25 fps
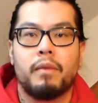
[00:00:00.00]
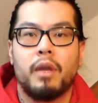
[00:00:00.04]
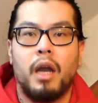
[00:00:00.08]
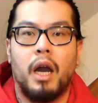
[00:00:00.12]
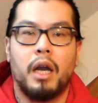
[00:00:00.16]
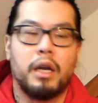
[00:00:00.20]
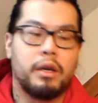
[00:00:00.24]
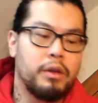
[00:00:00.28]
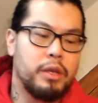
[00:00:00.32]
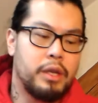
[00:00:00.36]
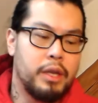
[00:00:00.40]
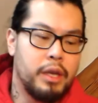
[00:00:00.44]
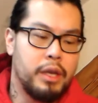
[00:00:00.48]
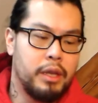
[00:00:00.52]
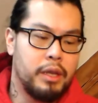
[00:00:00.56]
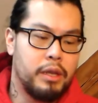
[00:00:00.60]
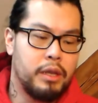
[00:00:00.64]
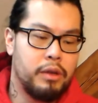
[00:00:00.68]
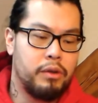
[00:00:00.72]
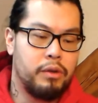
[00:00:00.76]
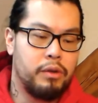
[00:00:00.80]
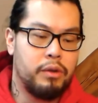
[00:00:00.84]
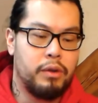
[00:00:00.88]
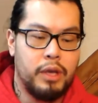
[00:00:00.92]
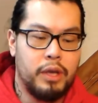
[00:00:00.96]
I
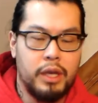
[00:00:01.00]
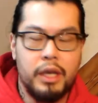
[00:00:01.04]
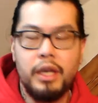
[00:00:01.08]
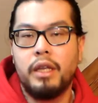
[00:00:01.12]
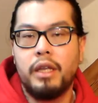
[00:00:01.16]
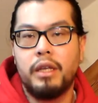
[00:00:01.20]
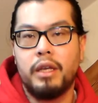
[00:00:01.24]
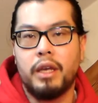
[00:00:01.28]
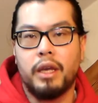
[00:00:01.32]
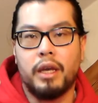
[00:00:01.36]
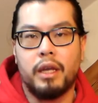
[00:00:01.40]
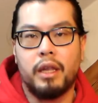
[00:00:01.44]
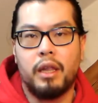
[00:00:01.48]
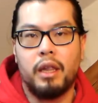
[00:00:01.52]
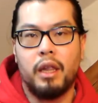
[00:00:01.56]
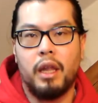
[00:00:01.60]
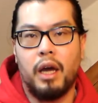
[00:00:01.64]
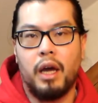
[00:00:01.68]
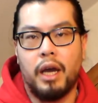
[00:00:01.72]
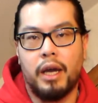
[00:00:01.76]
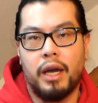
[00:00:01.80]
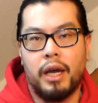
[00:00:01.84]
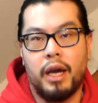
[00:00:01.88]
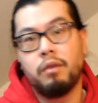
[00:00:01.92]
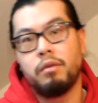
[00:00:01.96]
continue eating
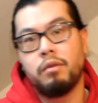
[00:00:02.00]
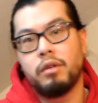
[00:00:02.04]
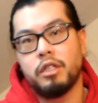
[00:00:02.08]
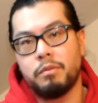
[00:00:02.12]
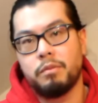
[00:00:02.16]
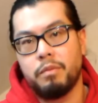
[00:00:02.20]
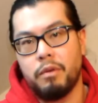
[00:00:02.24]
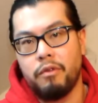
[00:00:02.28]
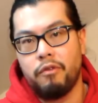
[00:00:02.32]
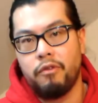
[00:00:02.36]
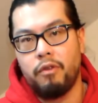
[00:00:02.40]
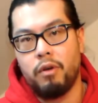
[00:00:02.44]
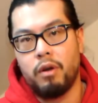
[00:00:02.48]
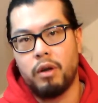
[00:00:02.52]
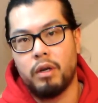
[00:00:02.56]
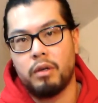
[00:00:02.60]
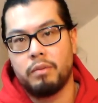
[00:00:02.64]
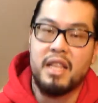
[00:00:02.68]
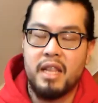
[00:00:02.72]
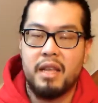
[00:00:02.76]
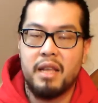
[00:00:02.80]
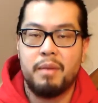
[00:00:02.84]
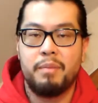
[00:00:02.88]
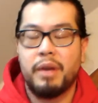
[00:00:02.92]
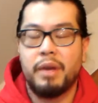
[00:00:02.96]
like I was before.
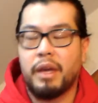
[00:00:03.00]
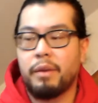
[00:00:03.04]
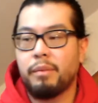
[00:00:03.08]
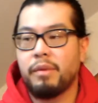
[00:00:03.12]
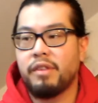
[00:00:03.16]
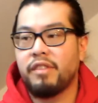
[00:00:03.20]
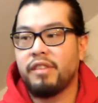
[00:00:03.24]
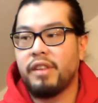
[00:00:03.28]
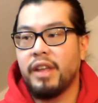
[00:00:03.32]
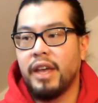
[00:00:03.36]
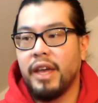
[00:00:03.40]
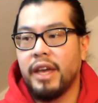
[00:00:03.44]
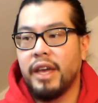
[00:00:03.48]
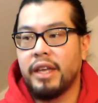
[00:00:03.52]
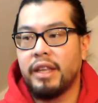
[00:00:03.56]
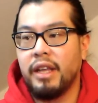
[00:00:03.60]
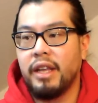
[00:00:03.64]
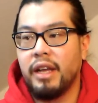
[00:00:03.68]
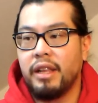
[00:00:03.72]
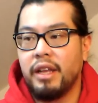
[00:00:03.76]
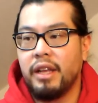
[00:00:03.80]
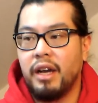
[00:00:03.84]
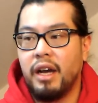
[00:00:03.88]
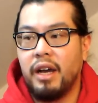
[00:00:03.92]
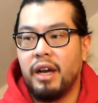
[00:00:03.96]
Another big mistake
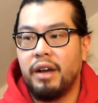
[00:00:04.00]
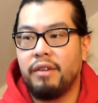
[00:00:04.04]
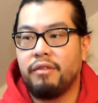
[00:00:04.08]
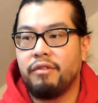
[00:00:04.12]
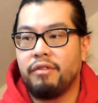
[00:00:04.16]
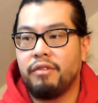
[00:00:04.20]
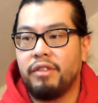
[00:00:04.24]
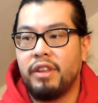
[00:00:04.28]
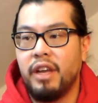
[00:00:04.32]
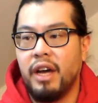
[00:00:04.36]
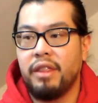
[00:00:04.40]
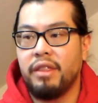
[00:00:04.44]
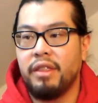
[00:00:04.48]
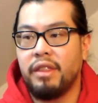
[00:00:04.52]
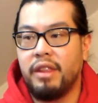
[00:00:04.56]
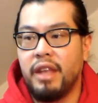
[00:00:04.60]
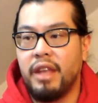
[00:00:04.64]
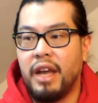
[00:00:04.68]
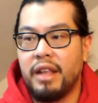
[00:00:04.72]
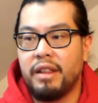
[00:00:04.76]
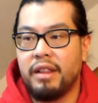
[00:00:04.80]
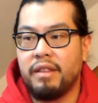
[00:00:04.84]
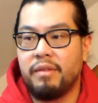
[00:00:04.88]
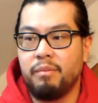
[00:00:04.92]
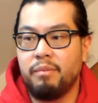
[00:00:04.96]
that I've done
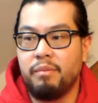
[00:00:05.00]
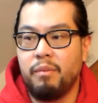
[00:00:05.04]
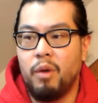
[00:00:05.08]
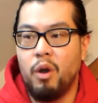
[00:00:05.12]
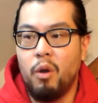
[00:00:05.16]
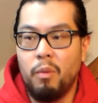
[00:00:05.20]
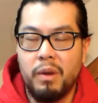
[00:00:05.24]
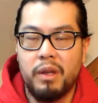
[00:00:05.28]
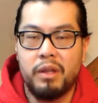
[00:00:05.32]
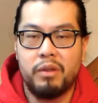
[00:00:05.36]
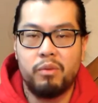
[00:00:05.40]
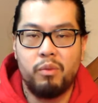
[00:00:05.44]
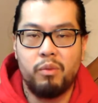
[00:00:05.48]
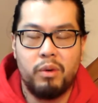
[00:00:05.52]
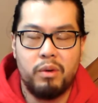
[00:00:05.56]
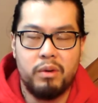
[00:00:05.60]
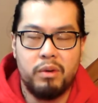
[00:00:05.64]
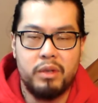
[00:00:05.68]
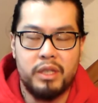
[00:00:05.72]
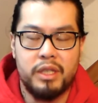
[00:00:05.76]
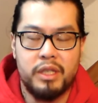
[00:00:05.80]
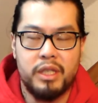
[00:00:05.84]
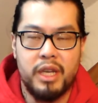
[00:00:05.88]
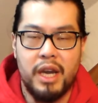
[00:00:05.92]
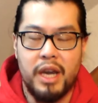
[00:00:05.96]
that moment
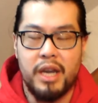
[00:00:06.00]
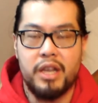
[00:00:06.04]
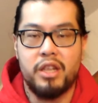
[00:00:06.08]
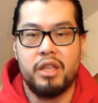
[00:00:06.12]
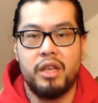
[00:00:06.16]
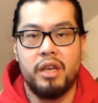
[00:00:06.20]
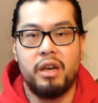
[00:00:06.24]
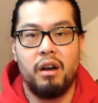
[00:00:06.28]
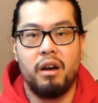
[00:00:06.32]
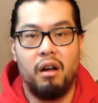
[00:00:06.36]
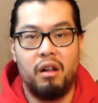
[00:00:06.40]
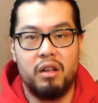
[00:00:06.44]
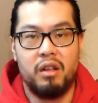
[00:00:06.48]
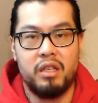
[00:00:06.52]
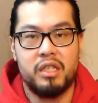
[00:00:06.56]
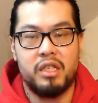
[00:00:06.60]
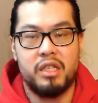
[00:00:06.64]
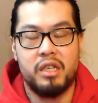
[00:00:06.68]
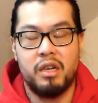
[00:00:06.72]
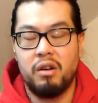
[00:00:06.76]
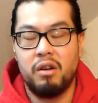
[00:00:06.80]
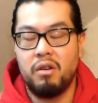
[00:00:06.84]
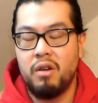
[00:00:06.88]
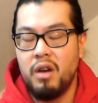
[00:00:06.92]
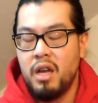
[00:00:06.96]
was actually
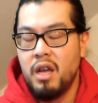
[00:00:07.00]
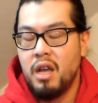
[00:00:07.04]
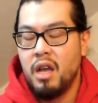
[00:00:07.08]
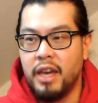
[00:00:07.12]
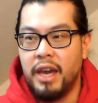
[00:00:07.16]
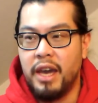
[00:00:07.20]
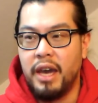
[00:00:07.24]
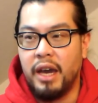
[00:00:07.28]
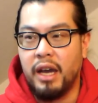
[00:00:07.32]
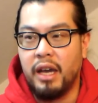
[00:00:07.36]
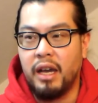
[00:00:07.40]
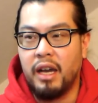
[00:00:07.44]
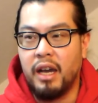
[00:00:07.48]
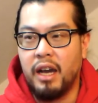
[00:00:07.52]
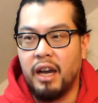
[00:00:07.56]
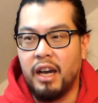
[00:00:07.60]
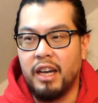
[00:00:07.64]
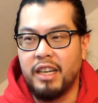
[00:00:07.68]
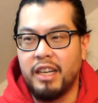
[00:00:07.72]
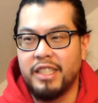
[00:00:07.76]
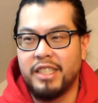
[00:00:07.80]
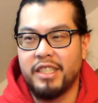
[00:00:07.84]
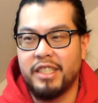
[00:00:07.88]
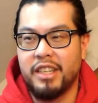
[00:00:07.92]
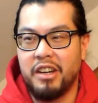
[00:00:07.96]
also,
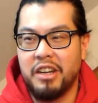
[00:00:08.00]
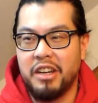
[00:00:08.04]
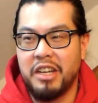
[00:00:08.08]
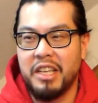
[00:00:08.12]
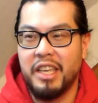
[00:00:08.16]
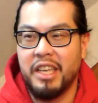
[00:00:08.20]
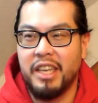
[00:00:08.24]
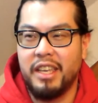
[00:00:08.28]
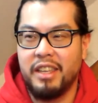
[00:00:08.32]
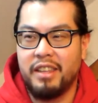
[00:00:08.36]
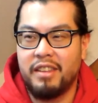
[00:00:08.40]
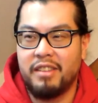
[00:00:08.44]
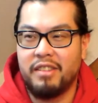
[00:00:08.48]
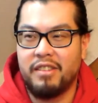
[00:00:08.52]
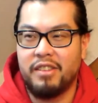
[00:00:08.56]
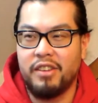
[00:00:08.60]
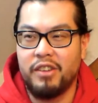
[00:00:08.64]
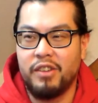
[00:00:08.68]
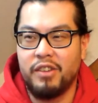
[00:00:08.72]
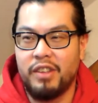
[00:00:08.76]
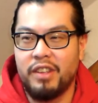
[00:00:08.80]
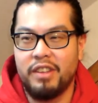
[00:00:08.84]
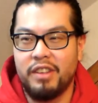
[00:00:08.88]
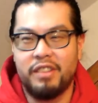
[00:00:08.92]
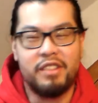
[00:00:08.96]
I started
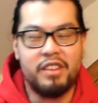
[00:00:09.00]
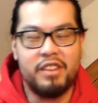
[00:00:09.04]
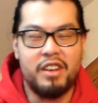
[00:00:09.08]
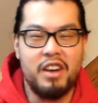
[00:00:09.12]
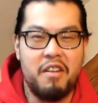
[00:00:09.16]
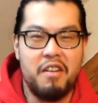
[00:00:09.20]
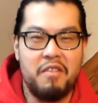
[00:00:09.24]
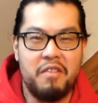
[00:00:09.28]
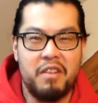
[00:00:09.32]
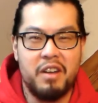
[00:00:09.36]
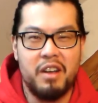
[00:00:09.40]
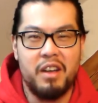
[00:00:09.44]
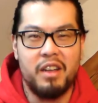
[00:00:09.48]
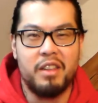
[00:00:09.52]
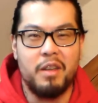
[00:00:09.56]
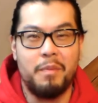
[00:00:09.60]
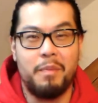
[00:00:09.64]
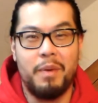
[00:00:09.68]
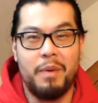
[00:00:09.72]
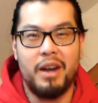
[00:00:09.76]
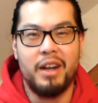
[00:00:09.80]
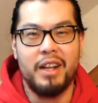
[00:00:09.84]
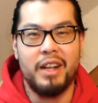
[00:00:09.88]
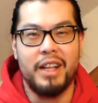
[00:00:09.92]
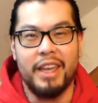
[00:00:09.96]
to discover the
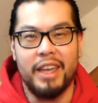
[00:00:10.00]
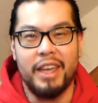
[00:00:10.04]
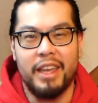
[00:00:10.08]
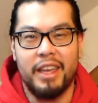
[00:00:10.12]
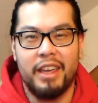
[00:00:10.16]
party.